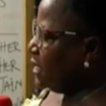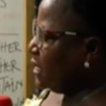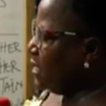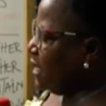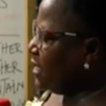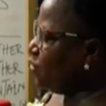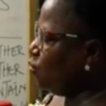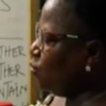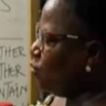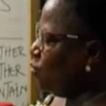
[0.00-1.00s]
This
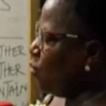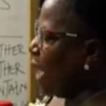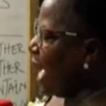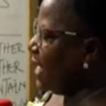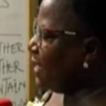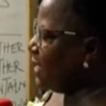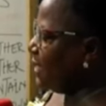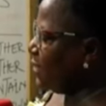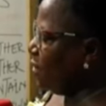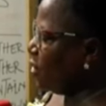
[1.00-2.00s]
Y,
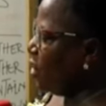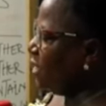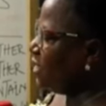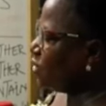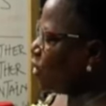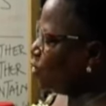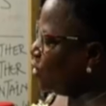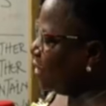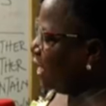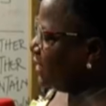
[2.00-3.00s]
we call this
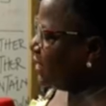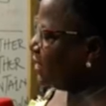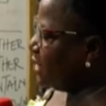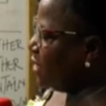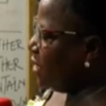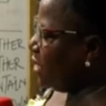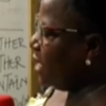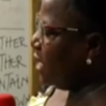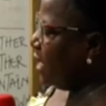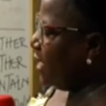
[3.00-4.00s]
consonant
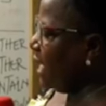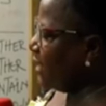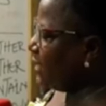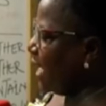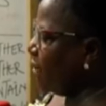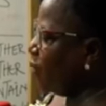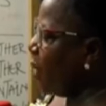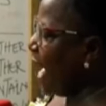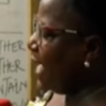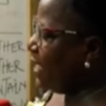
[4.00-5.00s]
letter
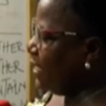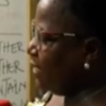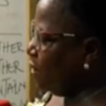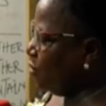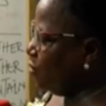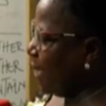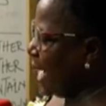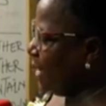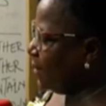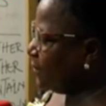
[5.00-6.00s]
Y in
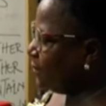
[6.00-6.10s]
Yoruba.